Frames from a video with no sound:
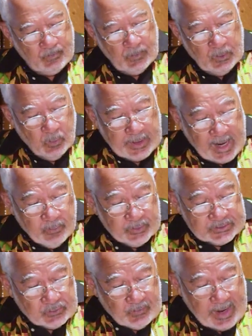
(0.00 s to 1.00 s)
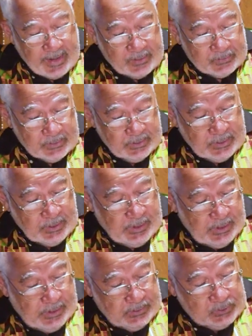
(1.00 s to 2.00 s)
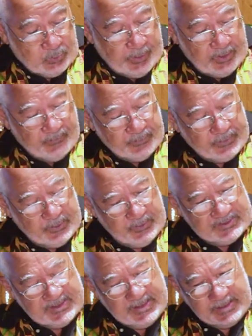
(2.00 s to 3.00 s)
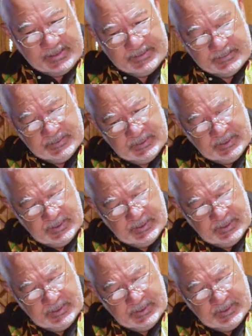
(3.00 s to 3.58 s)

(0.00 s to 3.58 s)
When I was around 12 or 13,